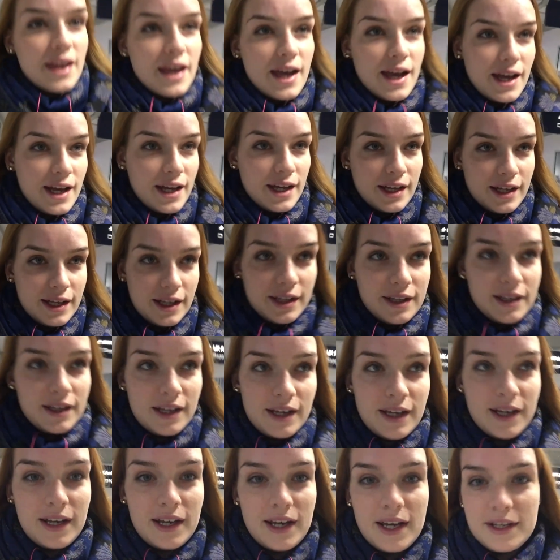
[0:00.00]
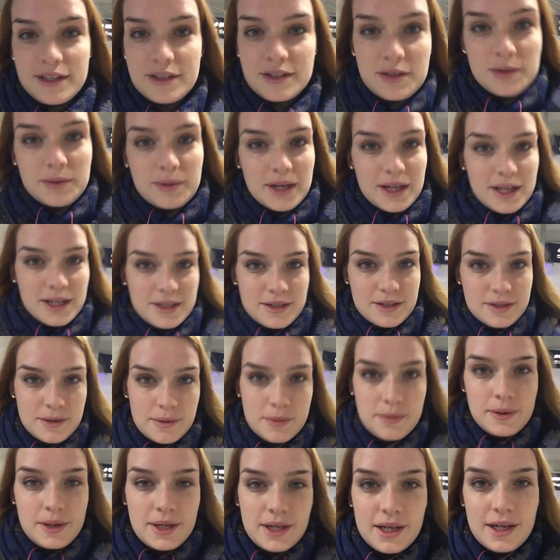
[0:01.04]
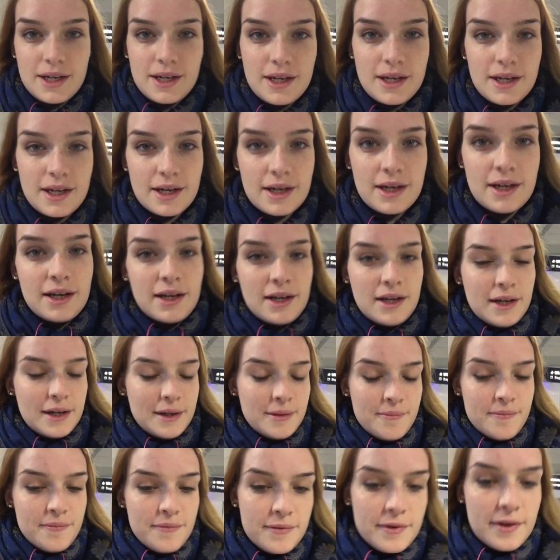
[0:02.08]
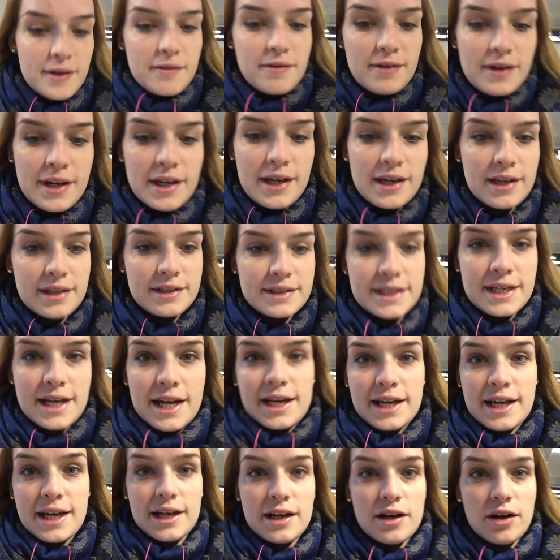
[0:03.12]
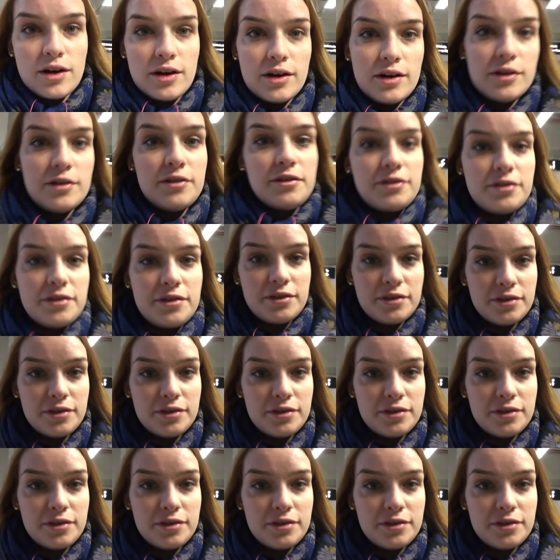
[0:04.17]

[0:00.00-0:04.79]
And as soon as we taking off,